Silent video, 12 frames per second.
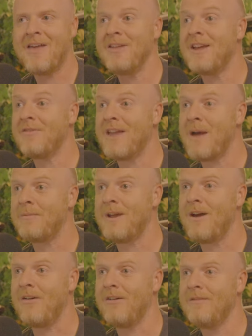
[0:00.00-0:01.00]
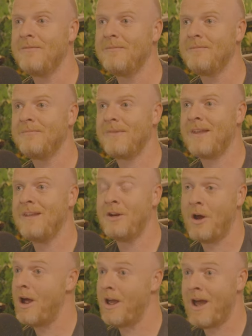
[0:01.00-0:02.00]
I think I've capped out. You
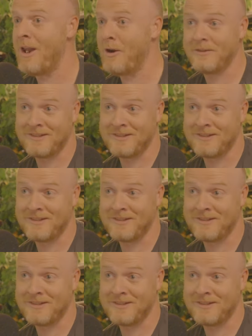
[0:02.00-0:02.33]
know, I don't know.